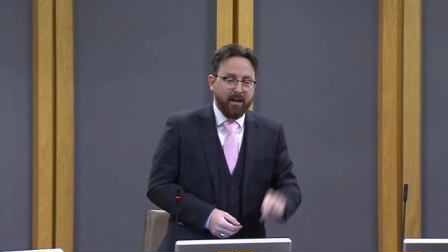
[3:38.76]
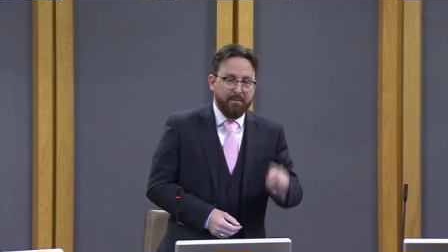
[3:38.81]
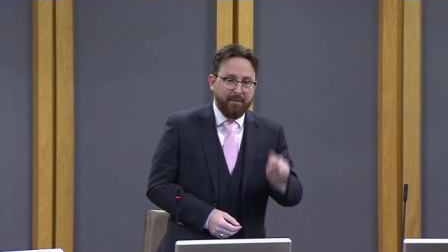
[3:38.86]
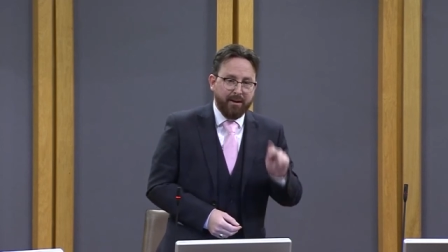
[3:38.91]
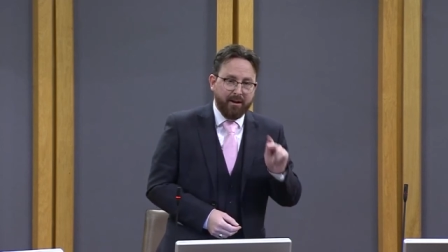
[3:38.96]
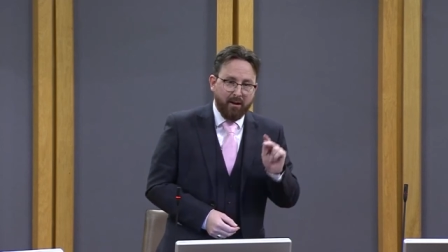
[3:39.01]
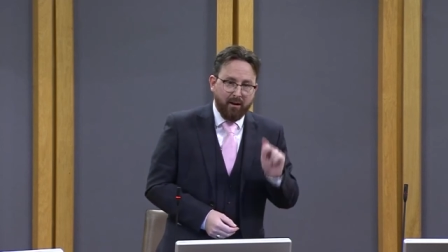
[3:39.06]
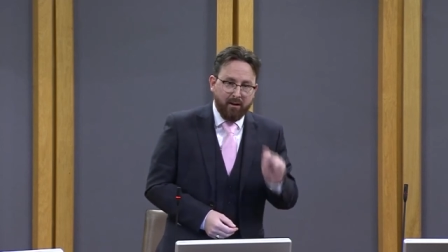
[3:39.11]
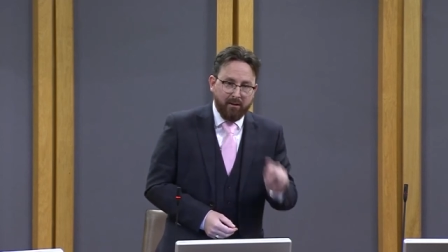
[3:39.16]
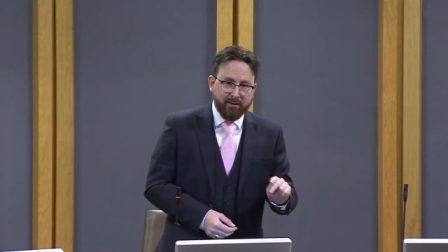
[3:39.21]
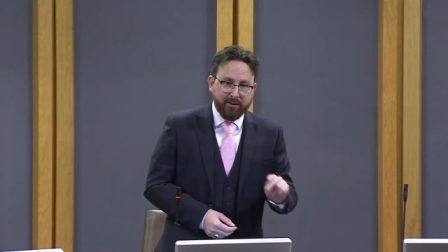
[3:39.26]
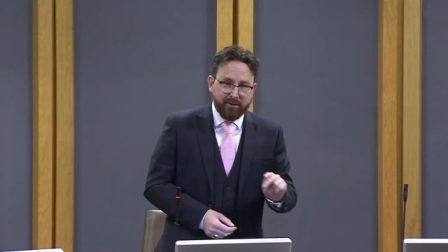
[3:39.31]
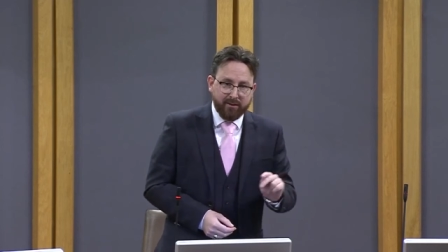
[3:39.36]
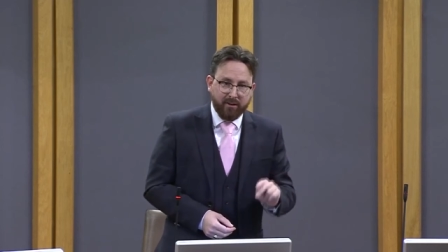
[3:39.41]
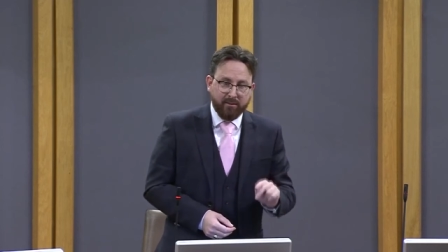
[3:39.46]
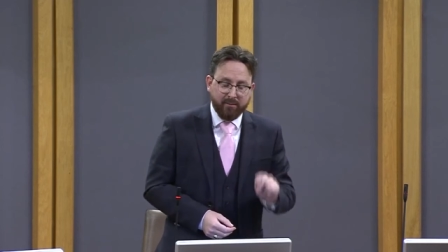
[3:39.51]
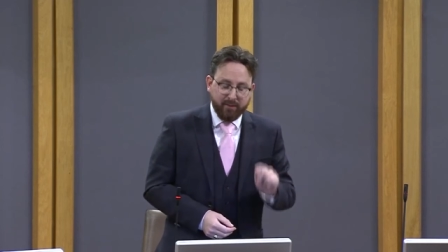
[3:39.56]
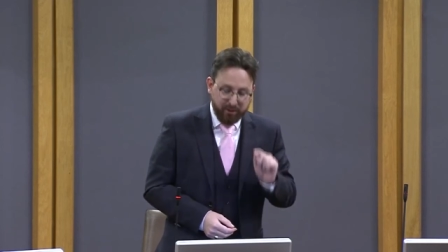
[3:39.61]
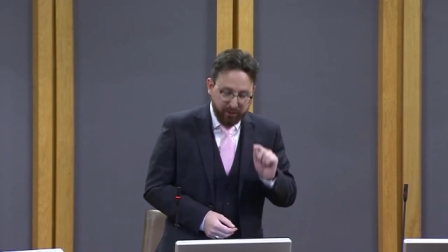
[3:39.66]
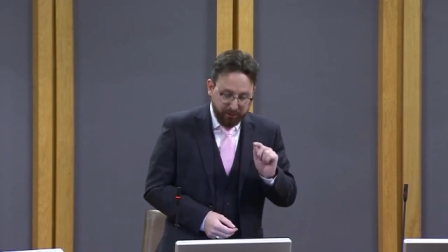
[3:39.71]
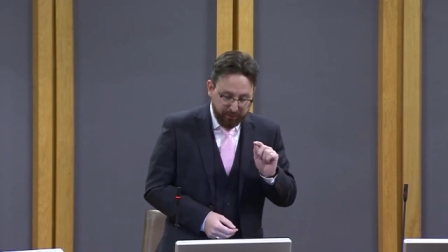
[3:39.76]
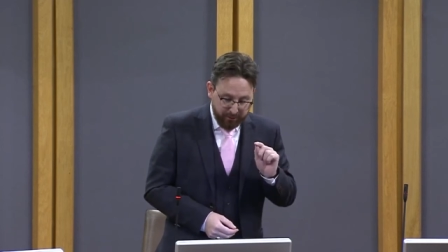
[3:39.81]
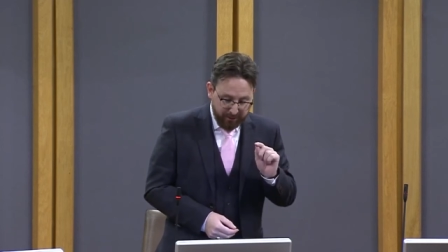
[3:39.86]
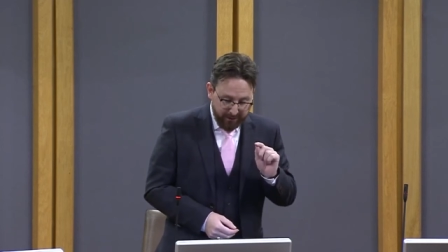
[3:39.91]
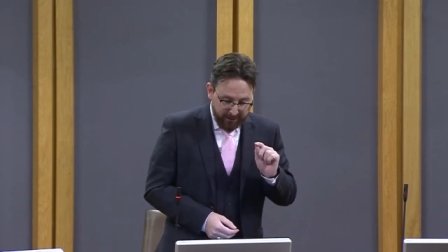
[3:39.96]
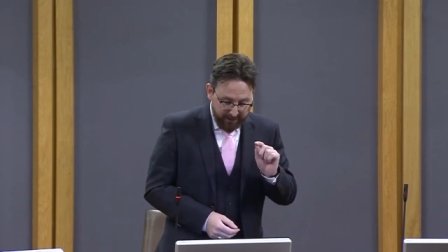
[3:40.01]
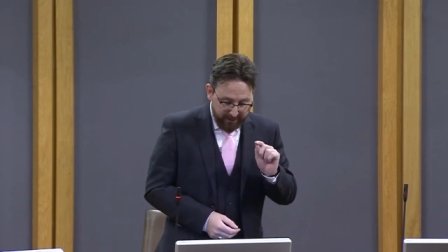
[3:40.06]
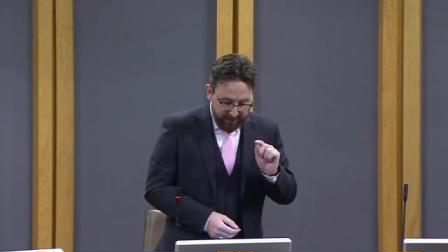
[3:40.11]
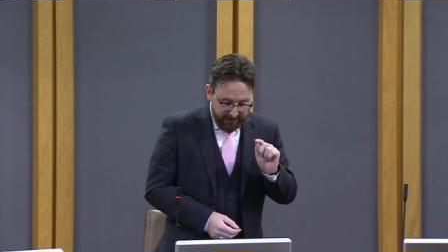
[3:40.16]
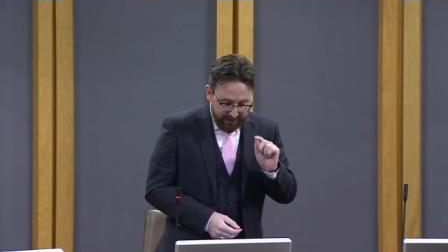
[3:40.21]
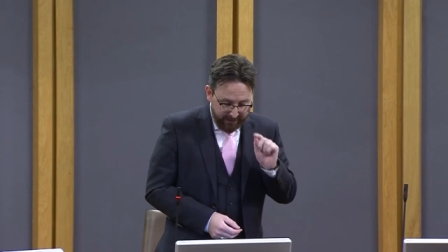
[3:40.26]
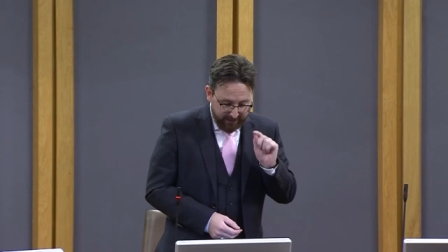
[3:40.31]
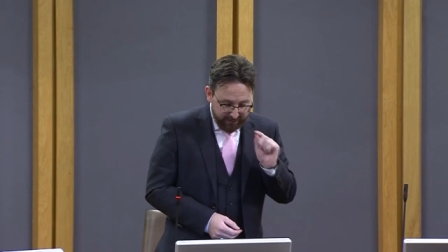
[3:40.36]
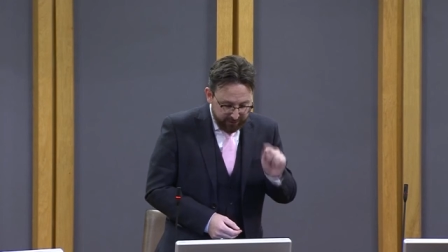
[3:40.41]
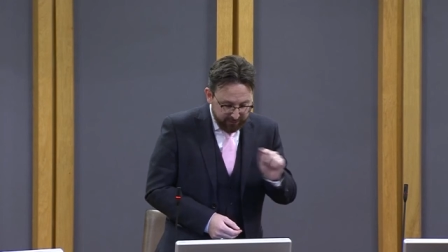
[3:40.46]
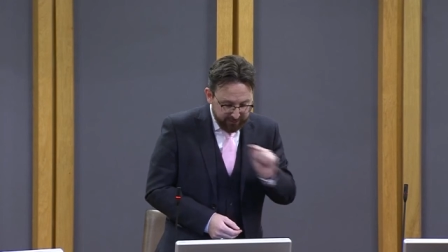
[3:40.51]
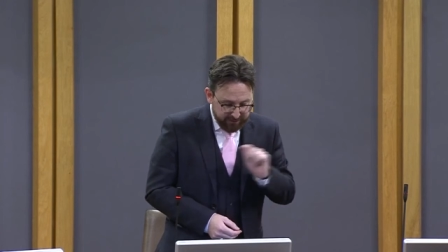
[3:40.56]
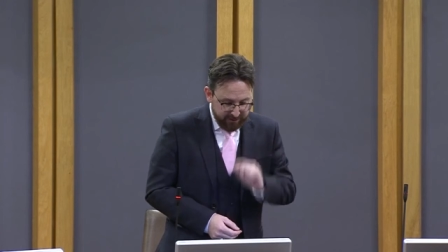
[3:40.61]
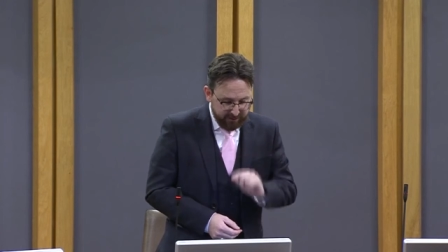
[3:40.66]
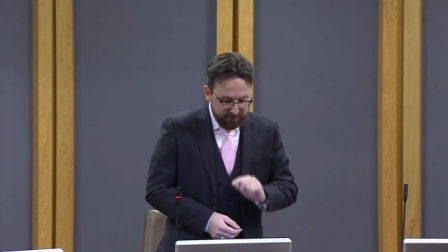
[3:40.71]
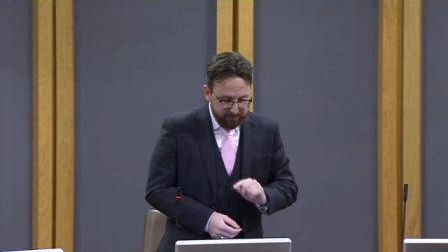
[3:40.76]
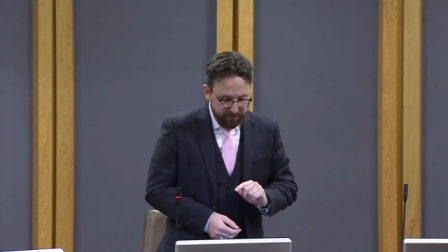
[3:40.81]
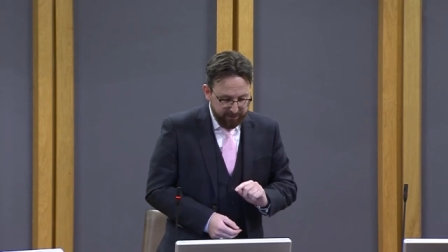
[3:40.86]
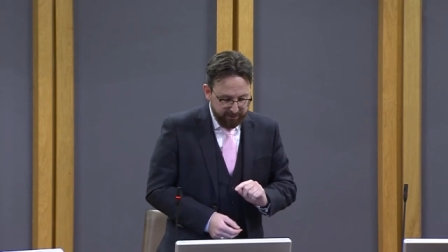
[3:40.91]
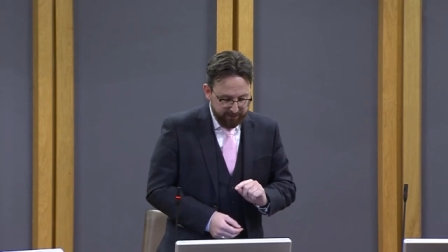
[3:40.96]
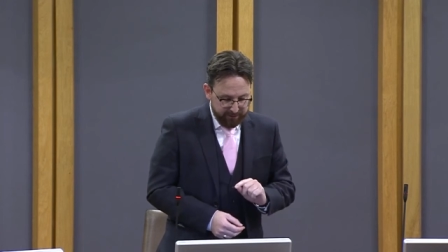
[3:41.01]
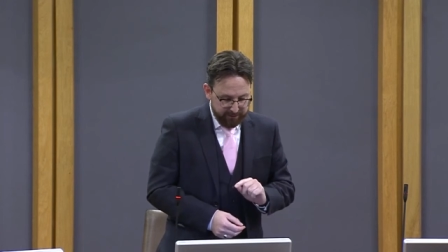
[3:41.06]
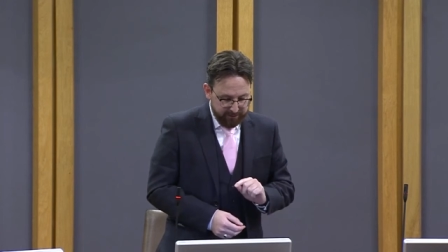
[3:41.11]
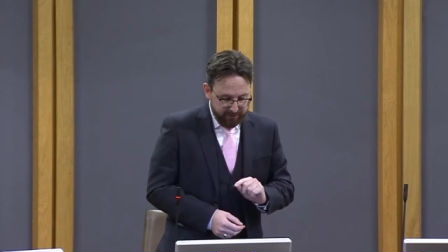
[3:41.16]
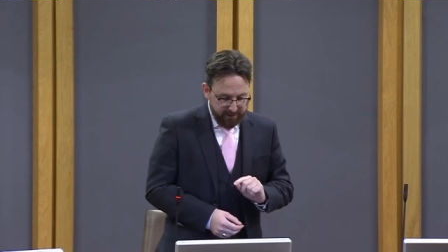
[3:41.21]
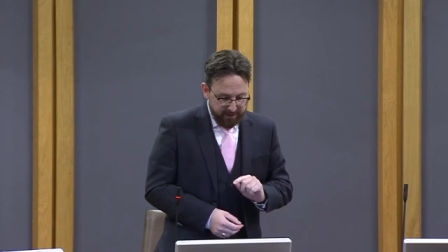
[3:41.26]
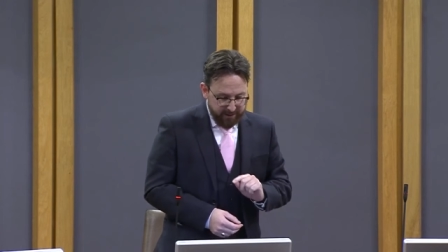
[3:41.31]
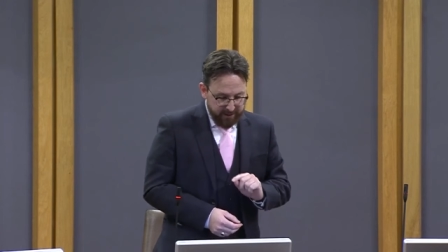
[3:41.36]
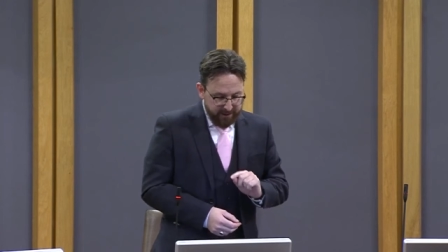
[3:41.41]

but also to, and I'll use his words,